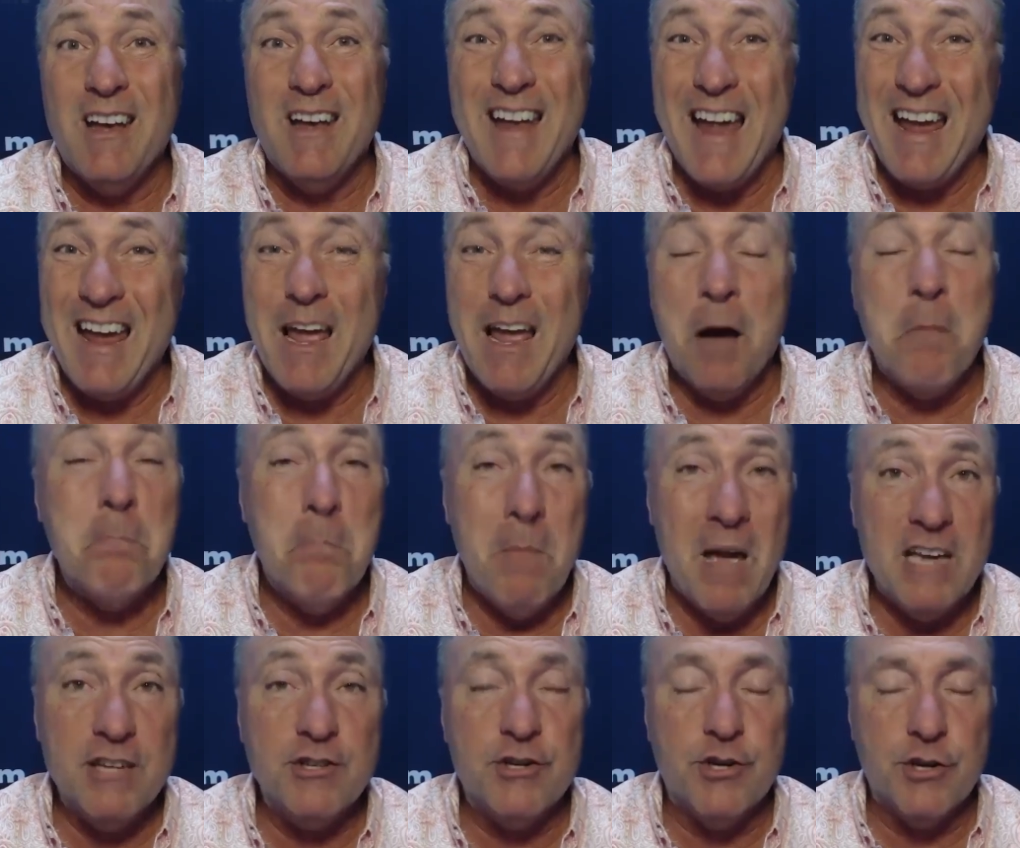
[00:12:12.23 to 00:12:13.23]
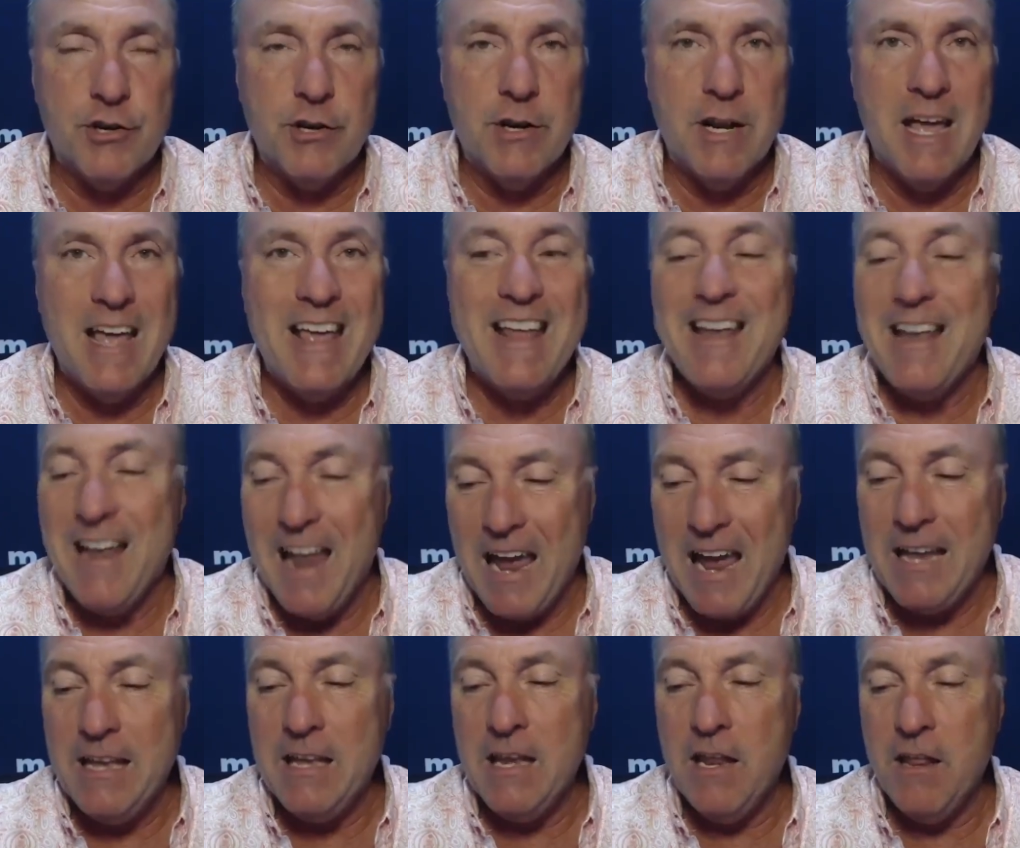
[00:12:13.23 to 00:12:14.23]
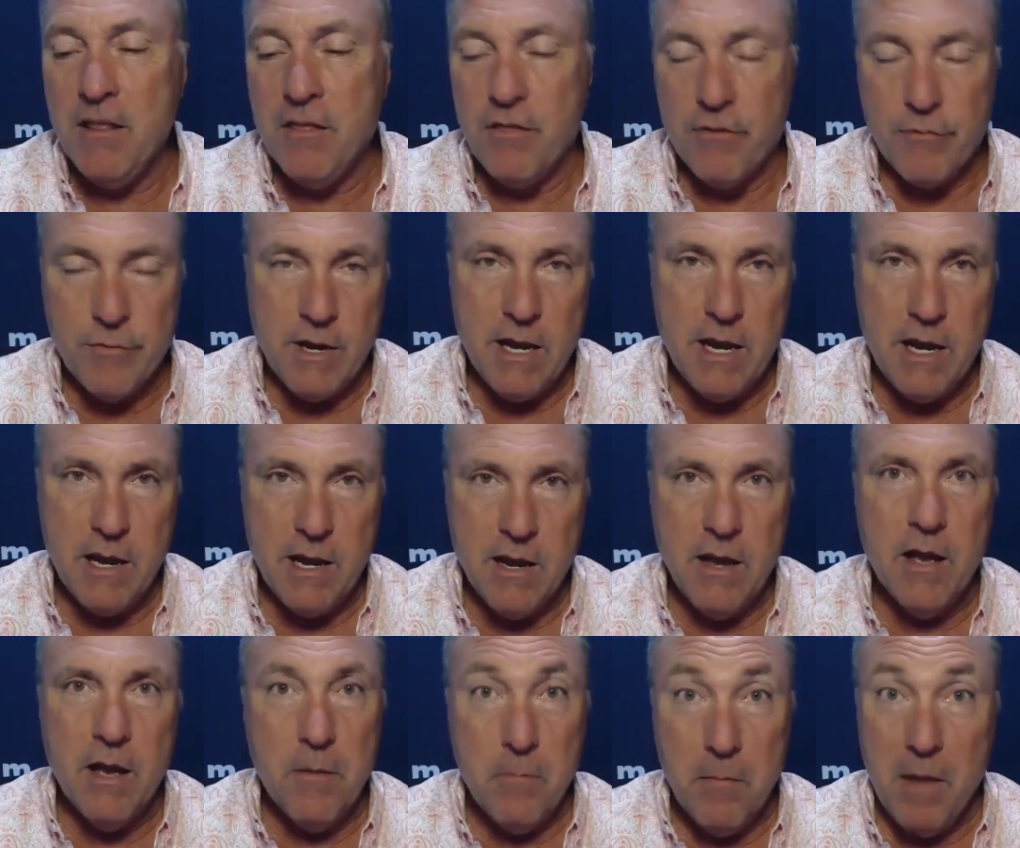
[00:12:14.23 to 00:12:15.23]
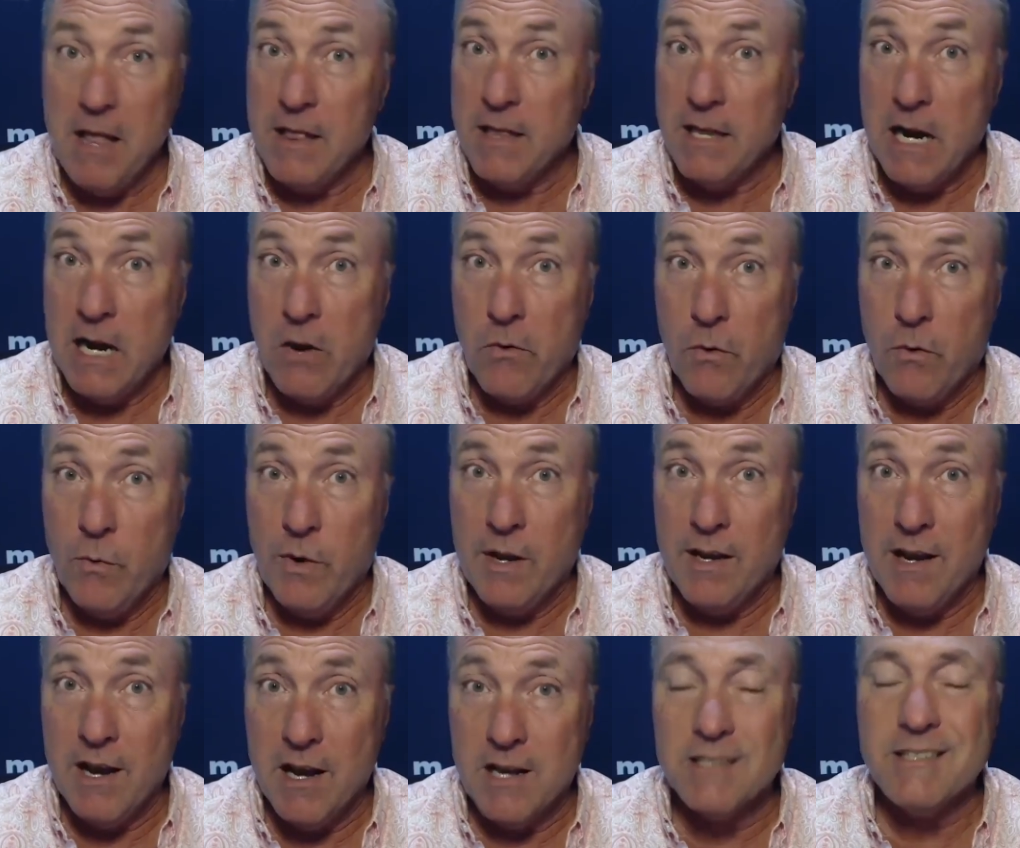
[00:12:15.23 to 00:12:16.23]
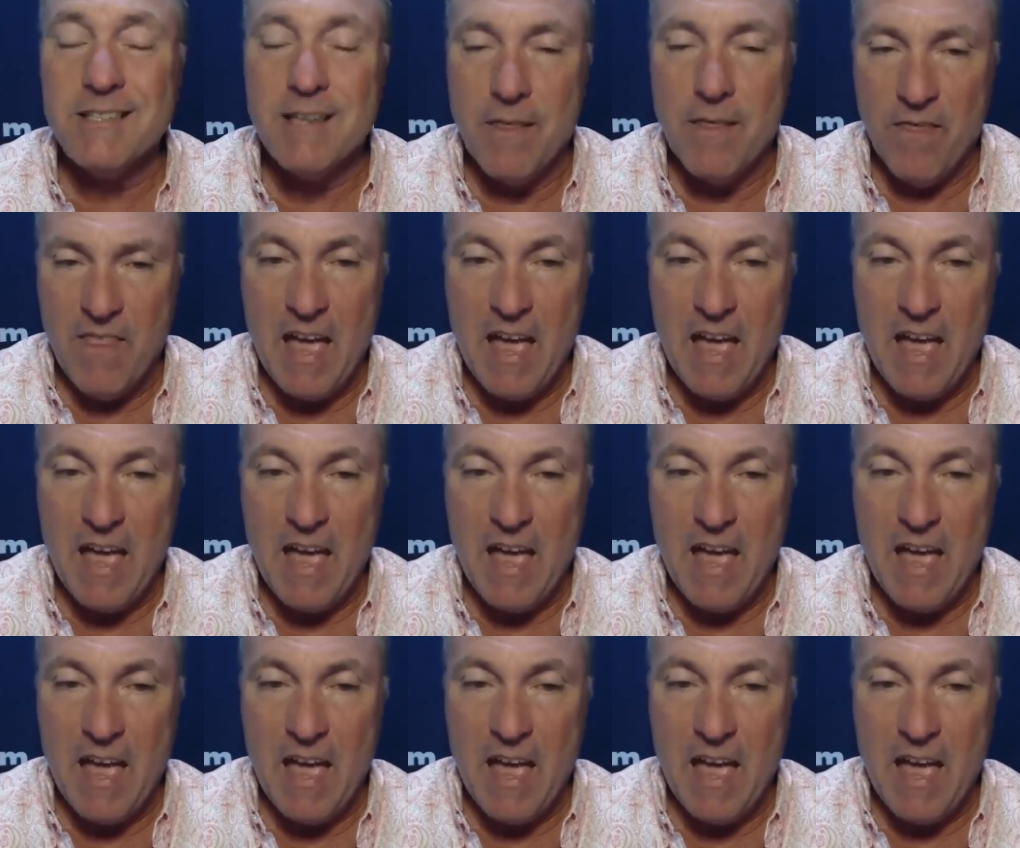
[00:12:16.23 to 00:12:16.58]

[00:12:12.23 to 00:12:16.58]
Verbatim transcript: a measured 93-mile-an-hour wind gust.